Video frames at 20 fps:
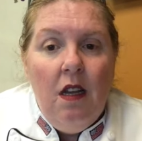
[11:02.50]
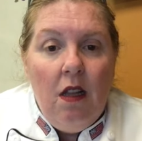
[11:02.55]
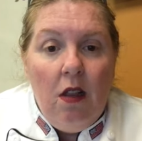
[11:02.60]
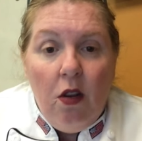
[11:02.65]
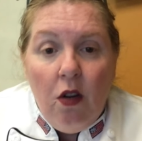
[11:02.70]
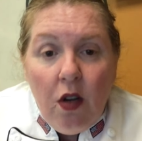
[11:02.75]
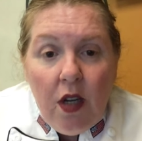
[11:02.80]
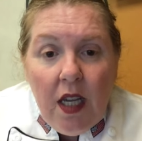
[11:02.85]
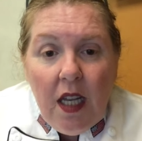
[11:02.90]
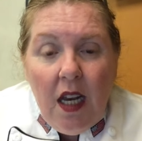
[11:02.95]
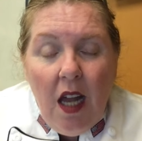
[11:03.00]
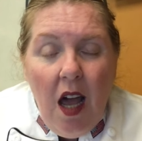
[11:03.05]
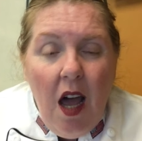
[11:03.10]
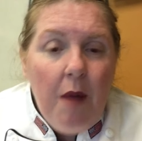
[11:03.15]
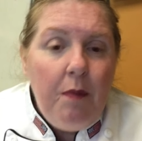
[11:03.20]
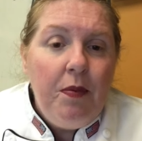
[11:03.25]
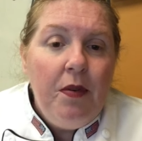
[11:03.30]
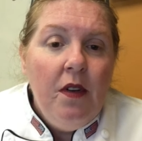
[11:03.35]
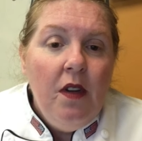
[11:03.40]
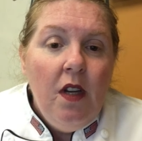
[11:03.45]
look it
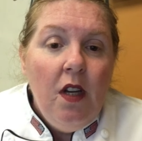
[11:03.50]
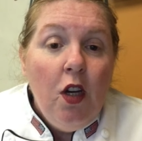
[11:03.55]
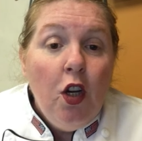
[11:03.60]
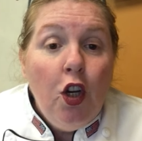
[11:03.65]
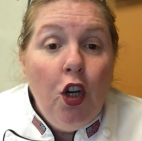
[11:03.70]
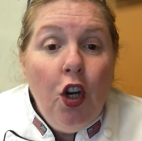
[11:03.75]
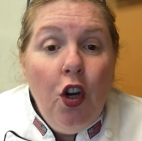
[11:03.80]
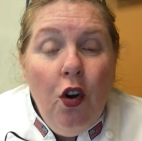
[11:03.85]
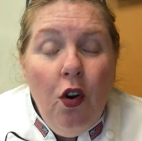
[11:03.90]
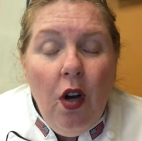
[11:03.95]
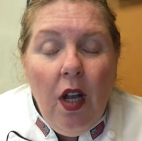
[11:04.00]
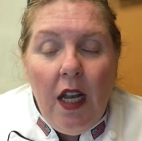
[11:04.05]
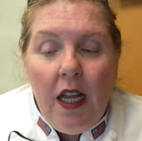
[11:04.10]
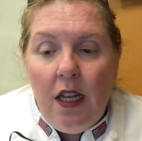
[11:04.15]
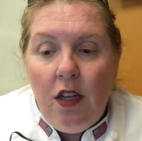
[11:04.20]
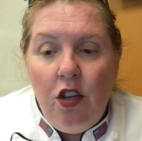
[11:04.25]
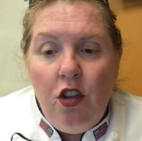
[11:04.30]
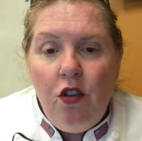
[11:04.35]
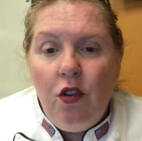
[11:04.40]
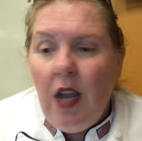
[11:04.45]
up. Google
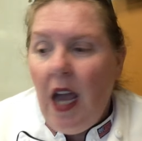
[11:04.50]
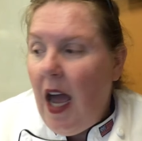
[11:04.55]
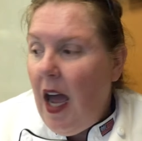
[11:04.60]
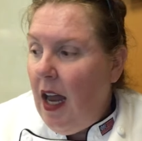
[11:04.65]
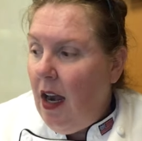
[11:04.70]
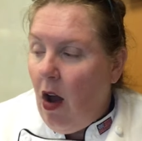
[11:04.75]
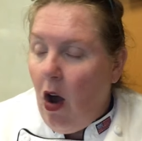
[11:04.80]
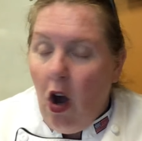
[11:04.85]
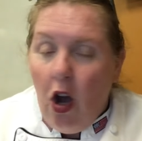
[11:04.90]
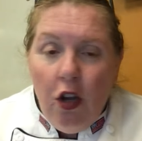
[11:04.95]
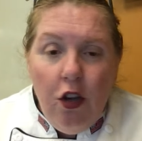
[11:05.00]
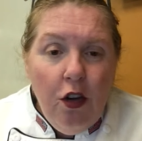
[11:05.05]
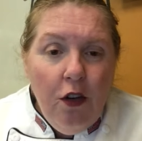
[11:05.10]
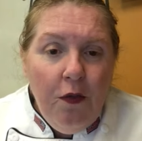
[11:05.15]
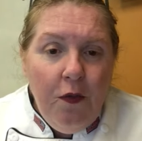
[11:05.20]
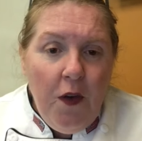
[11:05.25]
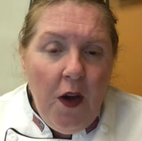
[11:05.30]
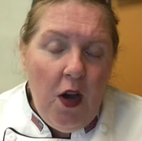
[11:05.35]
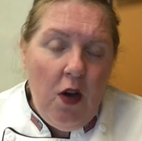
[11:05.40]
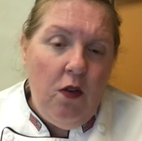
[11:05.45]
it. You got on your
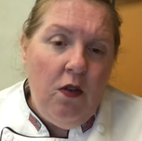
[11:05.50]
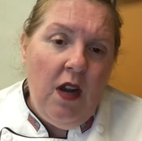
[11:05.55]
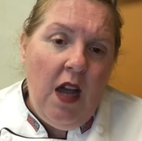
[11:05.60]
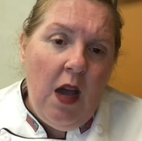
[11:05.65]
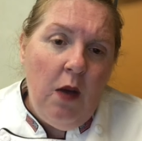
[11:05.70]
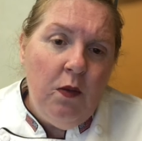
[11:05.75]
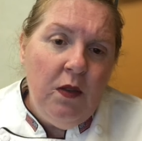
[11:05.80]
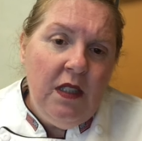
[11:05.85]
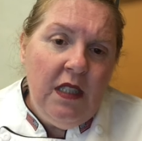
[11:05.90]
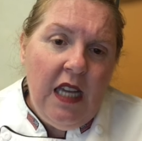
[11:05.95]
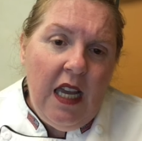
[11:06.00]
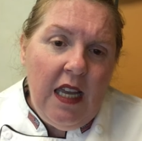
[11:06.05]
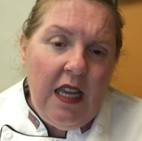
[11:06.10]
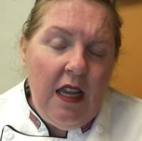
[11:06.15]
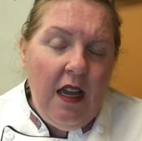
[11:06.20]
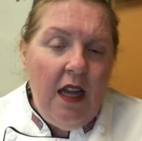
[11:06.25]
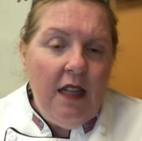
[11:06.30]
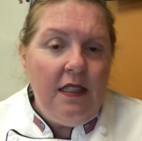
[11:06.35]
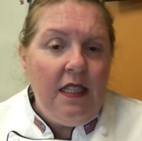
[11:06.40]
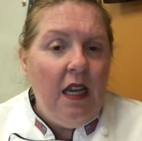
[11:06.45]
phone, I will tell
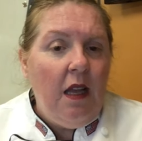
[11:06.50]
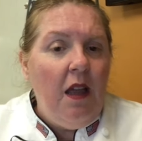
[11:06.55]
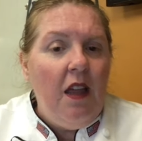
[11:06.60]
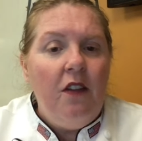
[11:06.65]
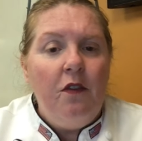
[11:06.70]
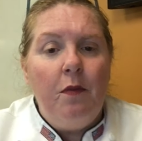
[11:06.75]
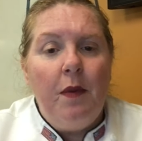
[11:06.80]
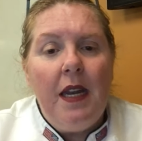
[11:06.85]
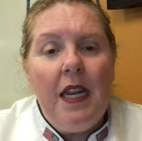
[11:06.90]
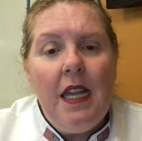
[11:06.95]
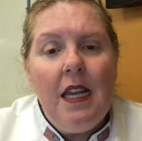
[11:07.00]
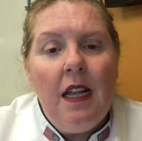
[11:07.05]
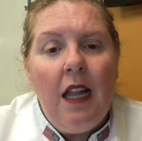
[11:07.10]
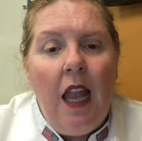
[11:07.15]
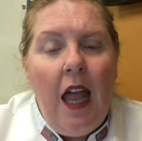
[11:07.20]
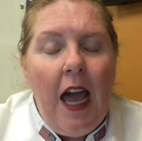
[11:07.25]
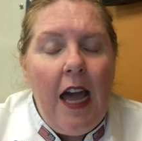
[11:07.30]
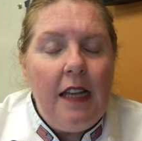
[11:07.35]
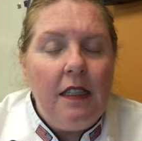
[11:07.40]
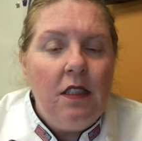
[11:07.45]
you, I tell everybody in
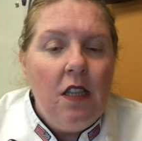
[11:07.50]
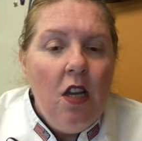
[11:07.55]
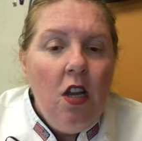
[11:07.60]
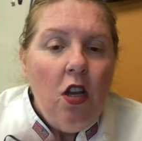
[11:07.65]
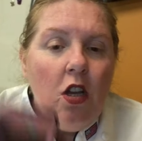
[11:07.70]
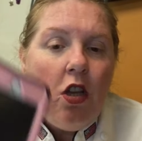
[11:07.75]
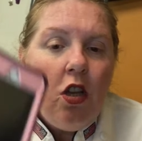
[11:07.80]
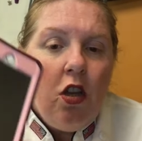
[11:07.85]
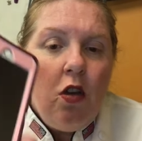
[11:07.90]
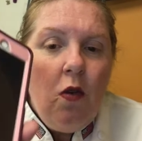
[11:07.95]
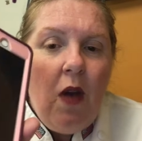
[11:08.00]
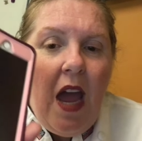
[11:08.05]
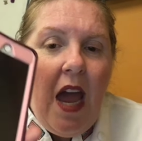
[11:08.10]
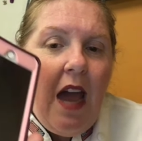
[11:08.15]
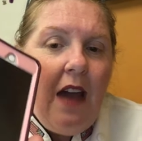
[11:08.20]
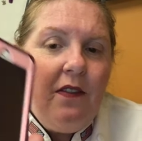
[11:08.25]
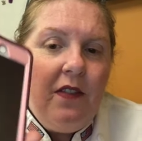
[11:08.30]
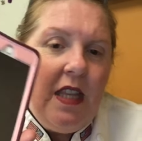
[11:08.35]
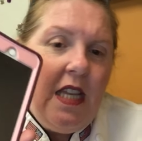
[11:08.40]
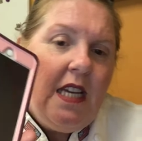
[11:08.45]
class, you
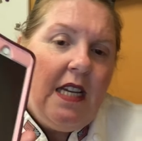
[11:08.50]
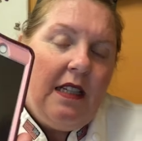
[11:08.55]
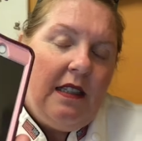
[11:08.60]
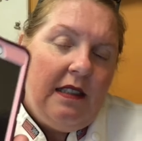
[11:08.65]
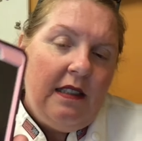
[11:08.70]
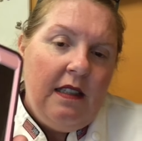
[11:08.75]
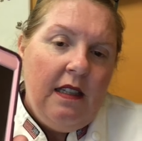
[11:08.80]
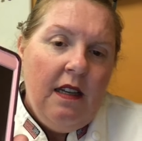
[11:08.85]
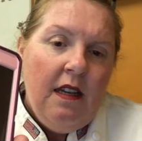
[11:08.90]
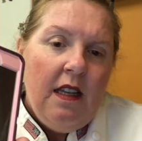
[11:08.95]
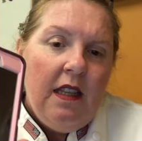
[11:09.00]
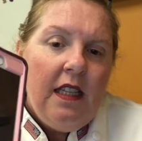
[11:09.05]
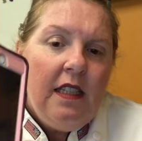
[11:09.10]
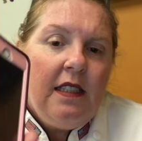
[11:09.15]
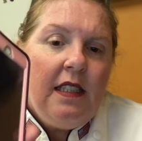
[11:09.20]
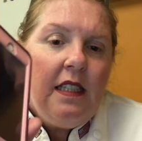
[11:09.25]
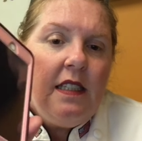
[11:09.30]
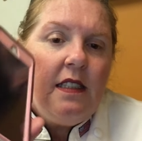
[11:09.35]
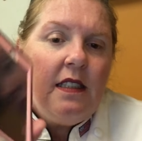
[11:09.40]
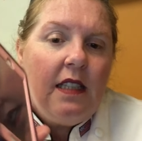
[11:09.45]
have this.
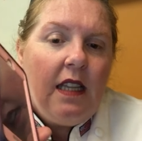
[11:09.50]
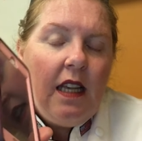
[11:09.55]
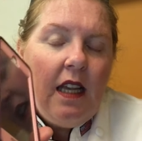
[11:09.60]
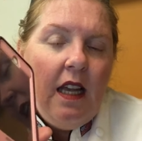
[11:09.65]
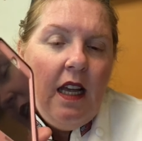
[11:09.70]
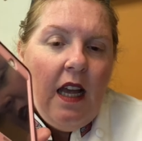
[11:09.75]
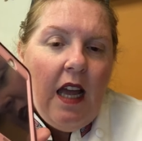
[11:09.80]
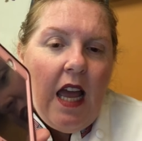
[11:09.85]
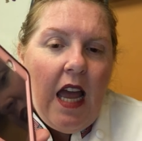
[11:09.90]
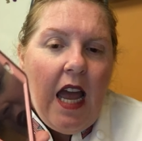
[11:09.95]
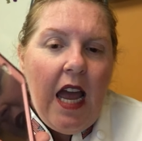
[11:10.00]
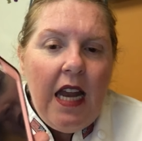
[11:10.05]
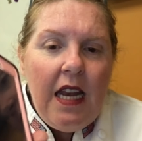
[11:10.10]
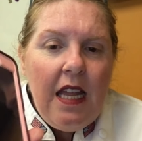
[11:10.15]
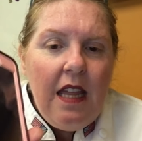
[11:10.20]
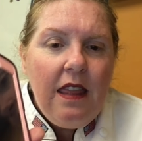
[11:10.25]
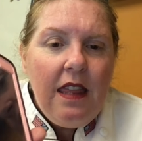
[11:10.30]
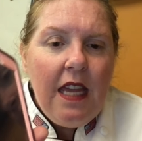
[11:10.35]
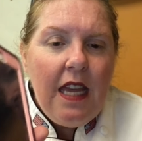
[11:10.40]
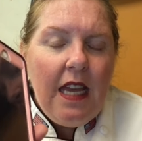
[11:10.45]
This is
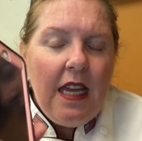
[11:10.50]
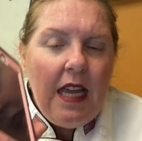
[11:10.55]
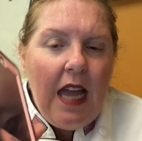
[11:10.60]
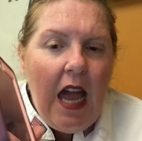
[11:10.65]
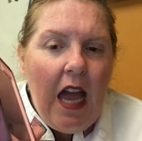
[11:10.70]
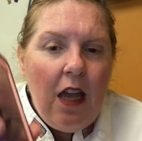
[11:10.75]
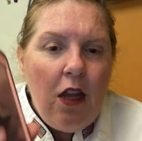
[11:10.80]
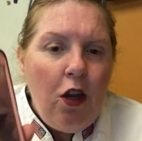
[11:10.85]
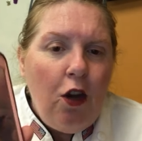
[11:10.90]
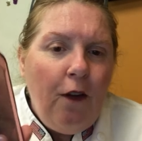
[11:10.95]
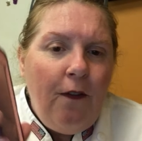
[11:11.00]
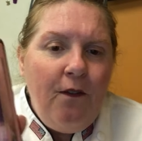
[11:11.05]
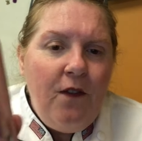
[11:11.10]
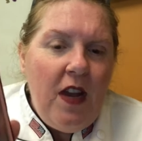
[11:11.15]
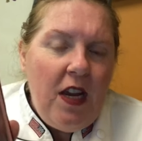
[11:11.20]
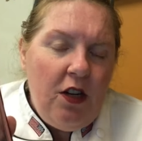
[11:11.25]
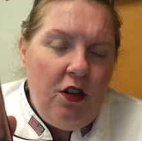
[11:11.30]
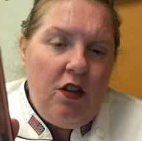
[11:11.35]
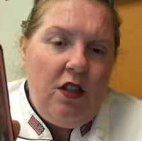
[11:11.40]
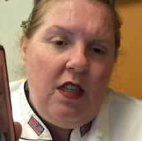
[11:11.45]
anything at your
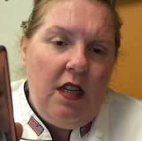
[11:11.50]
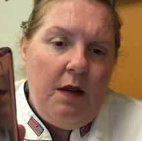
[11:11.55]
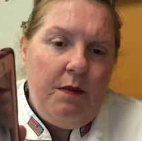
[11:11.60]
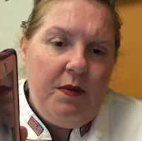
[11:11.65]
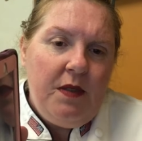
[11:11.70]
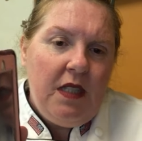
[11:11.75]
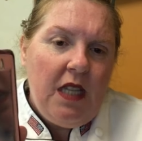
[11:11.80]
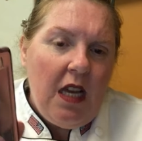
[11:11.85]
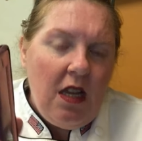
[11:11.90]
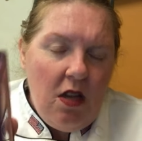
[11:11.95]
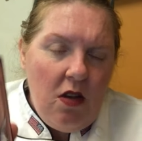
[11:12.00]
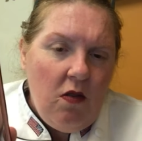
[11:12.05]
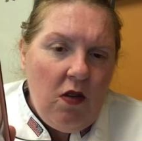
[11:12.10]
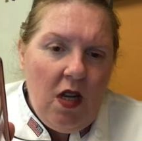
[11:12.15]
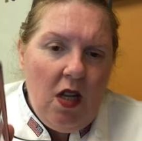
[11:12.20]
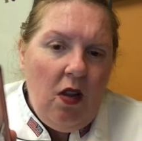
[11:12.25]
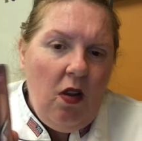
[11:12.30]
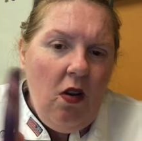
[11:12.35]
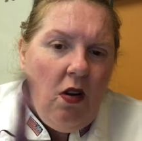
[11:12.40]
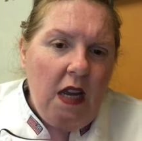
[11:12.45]
fingertips that you
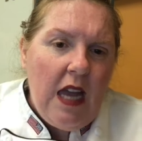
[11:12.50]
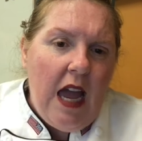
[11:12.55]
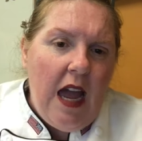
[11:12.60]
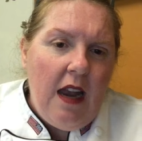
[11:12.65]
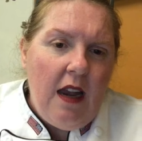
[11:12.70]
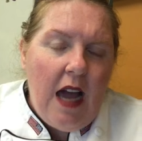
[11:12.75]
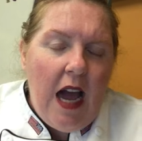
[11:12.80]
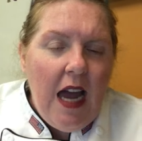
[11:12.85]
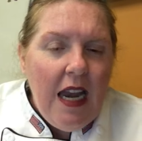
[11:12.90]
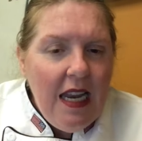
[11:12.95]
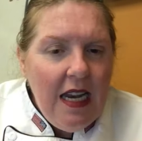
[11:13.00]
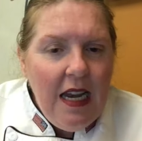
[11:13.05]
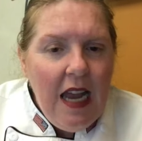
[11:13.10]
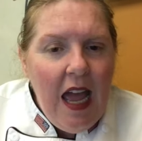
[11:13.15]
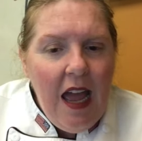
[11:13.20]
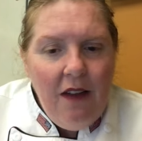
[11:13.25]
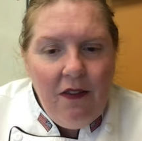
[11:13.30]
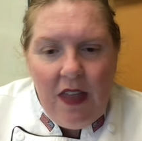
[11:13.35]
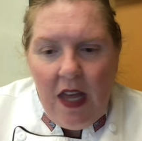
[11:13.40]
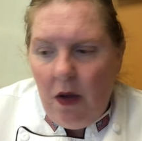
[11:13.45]
can look at. I didn't
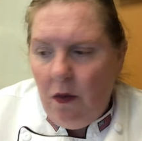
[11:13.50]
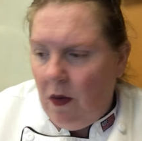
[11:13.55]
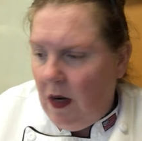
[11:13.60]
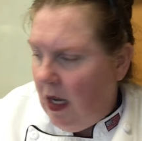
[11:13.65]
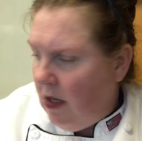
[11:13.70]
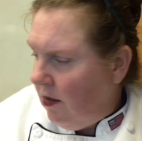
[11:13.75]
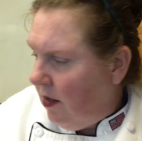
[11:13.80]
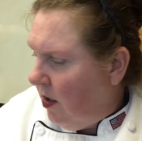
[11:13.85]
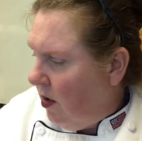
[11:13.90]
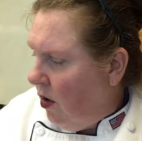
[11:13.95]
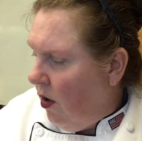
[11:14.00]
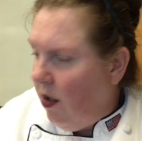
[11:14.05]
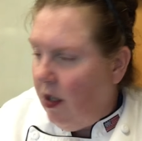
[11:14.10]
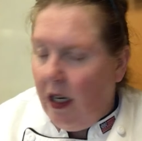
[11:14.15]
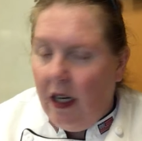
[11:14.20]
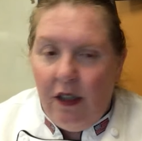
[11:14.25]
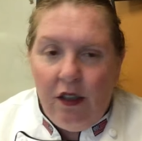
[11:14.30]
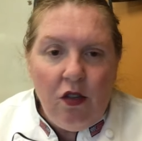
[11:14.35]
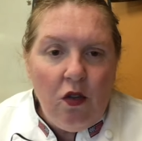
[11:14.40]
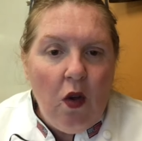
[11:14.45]
have that when I was in
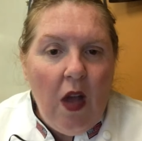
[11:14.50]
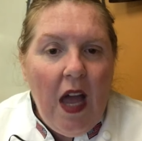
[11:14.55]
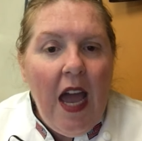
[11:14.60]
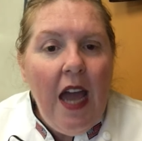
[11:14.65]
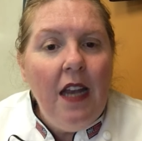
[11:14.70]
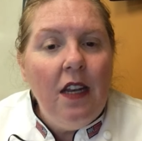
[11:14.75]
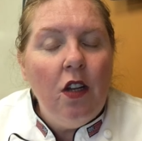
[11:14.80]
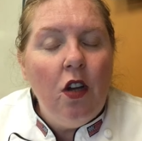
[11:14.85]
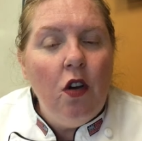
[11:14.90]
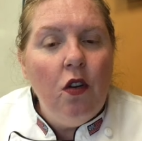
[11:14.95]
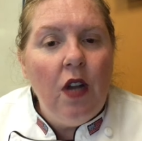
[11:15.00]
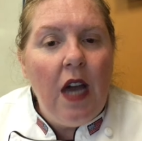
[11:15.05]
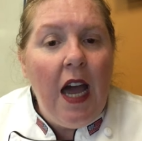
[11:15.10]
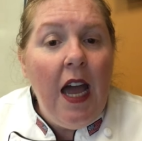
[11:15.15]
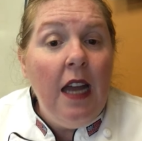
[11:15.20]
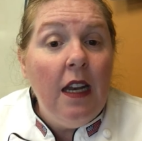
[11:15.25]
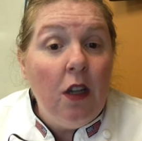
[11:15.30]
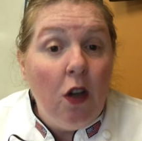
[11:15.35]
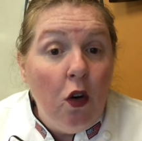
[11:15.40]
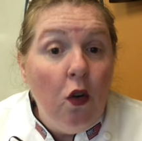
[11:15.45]
culinary school. I had to go
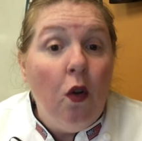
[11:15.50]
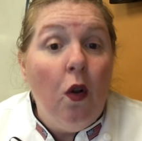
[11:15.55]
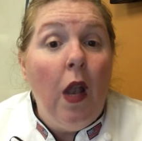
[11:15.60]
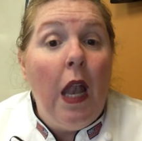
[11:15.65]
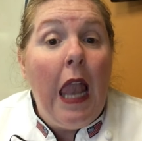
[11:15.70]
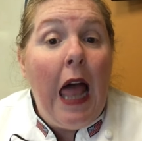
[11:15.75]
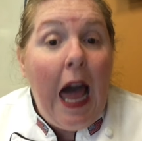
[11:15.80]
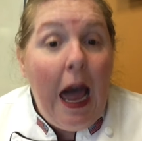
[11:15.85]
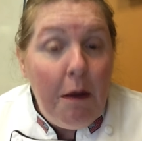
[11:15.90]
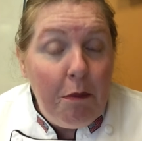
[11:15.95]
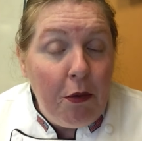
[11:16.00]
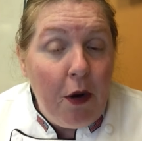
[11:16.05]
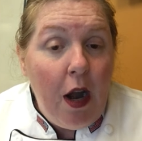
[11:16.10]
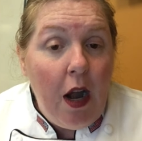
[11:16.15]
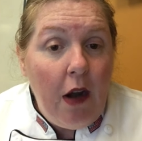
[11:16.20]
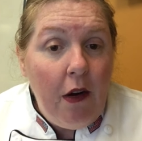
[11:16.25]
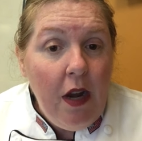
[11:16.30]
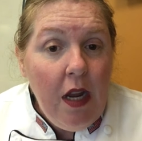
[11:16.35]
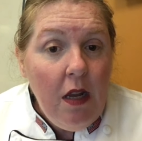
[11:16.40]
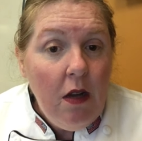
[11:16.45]
to a
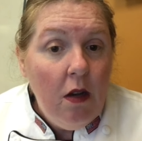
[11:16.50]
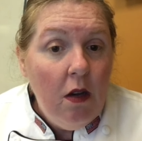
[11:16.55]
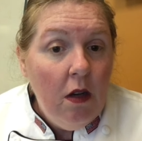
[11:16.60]
library.